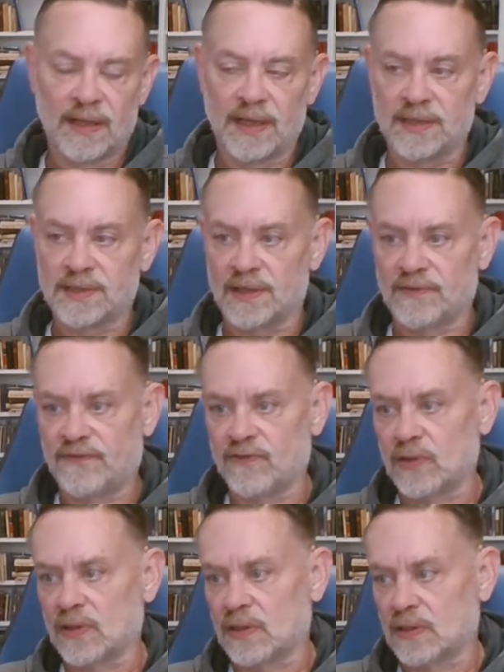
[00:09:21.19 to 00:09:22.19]
These are
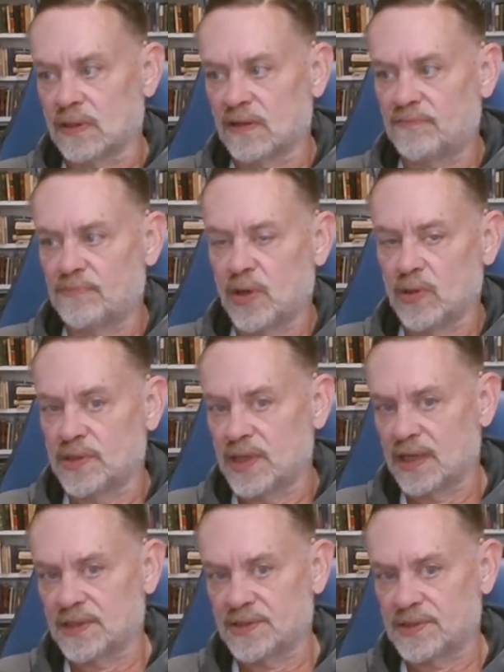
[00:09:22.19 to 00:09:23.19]
full of
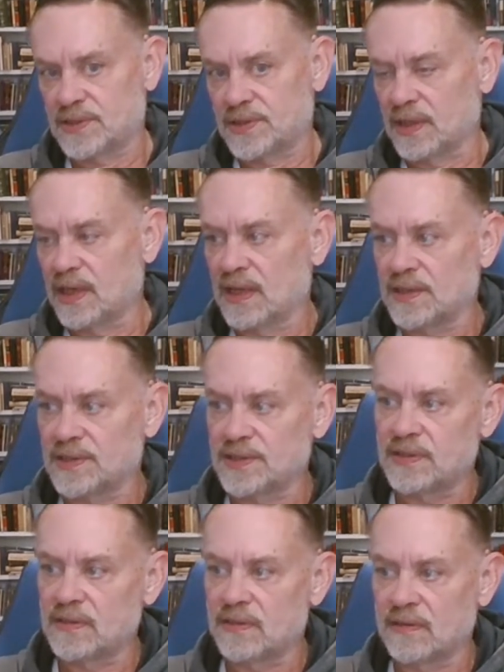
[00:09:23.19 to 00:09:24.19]
protests
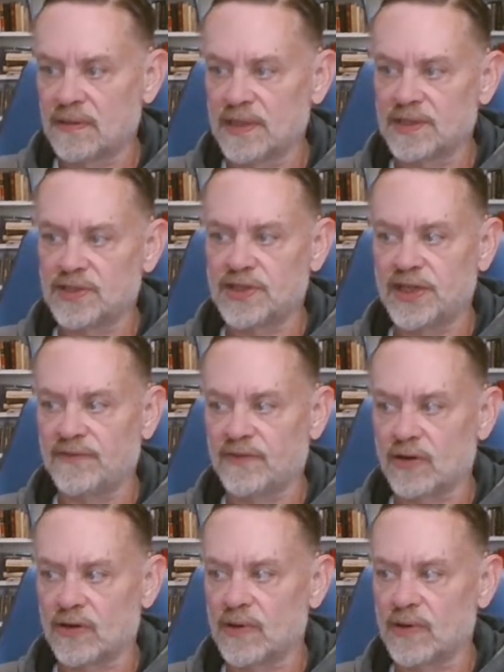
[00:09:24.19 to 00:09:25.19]
against this
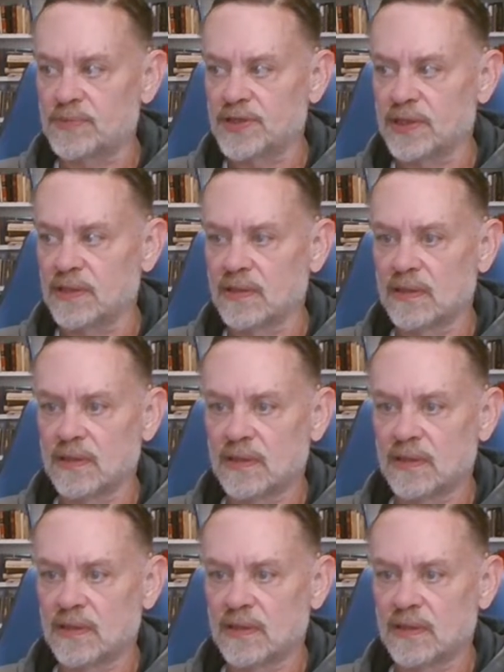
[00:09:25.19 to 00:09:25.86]
chief corruption.